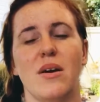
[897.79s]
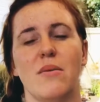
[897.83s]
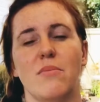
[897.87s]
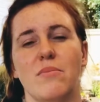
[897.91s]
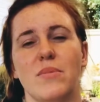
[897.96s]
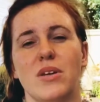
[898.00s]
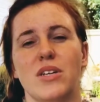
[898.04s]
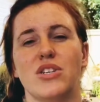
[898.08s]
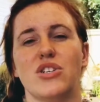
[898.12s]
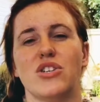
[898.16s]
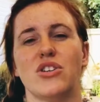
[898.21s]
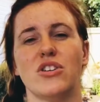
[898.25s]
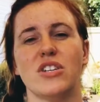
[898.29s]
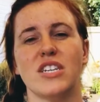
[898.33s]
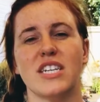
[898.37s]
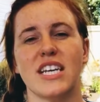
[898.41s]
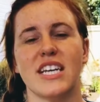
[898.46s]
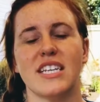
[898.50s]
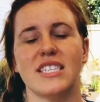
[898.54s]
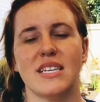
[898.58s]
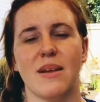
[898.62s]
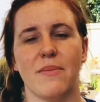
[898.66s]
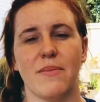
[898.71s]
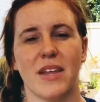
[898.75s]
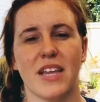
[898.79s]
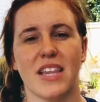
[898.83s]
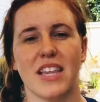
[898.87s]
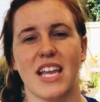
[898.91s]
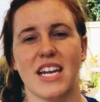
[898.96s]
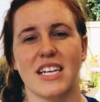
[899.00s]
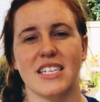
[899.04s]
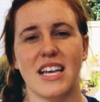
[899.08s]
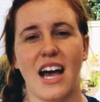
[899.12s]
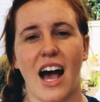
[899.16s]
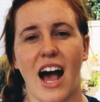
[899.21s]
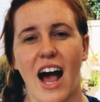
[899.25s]
be sure to get something that
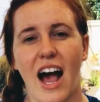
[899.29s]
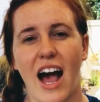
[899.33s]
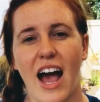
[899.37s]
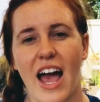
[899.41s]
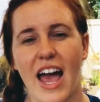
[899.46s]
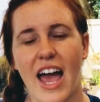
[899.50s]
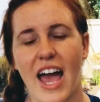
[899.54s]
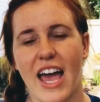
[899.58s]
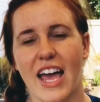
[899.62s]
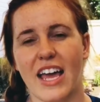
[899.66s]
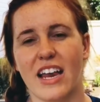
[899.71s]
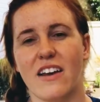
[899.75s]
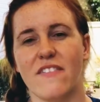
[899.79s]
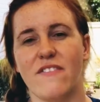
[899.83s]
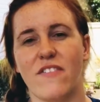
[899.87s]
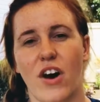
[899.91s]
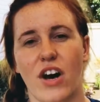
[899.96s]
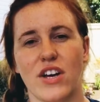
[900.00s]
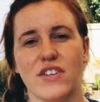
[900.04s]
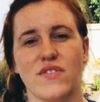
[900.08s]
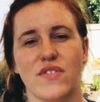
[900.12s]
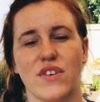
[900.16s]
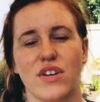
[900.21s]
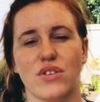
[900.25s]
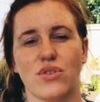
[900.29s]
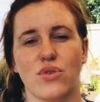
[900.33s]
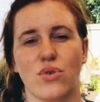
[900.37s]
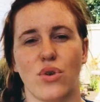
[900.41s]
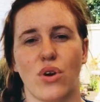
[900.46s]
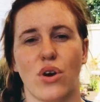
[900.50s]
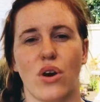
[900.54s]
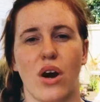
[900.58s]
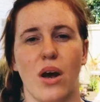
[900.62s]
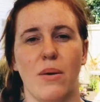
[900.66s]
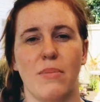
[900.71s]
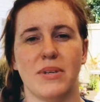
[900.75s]
is high in a phosphorus
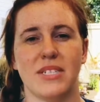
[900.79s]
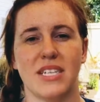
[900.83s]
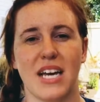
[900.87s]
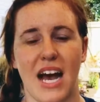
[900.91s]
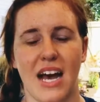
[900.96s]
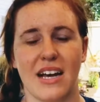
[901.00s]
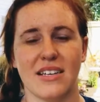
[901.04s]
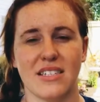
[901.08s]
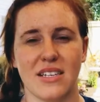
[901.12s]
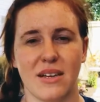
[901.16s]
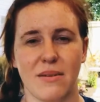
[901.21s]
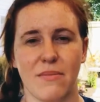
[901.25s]
or a potassium